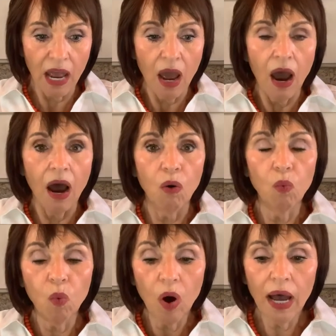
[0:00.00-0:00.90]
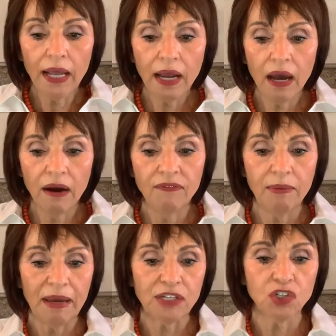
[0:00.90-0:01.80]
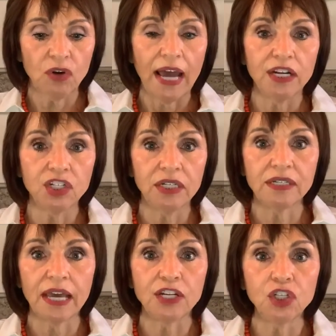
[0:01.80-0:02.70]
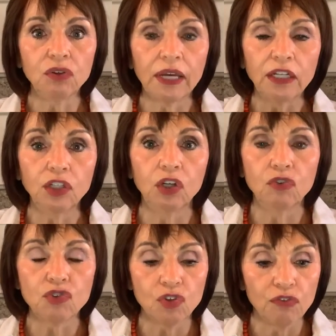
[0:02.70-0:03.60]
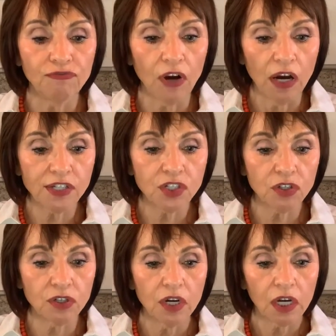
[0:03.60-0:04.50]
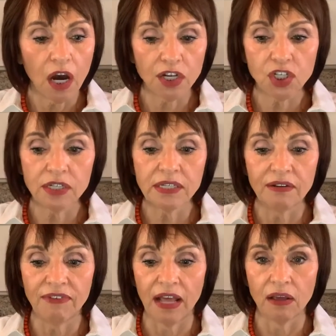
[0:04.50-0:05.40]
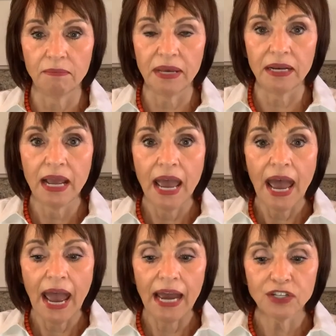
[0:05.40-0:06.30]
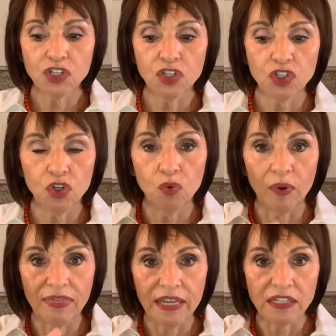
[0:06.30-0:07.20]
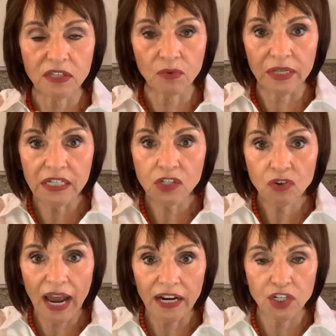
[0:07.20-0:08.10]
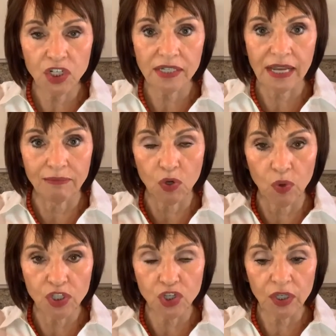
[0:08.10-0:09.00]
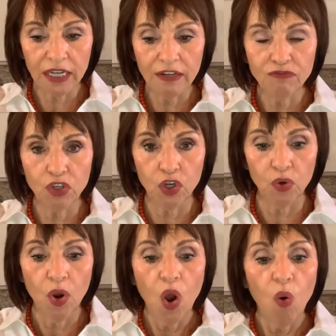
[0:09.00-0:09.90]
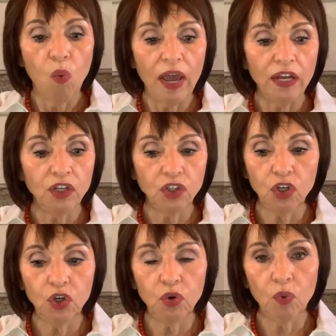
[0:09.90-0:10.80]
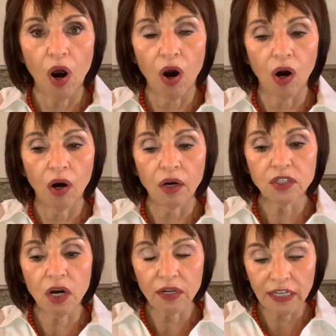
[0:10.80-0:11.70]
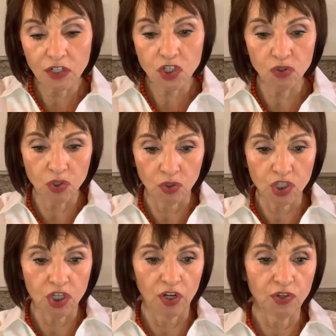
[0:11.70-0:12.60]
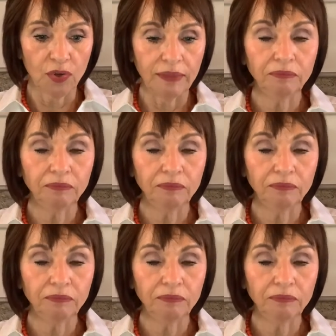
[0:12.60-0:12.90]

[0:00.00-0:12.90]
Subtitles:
One of the best strategies that you can use to foster conscience development has to do with these 3 strategies I'm going to give you when you are talking to your children.